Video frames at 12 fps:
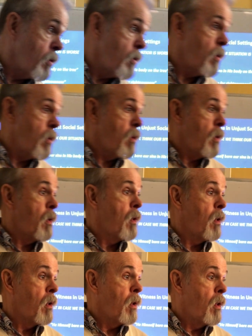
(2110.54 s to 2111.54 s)

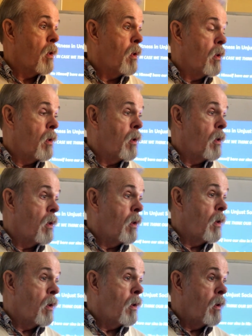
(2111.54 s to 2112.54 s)

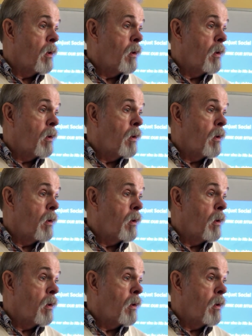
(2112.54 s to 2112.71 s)
[no speech]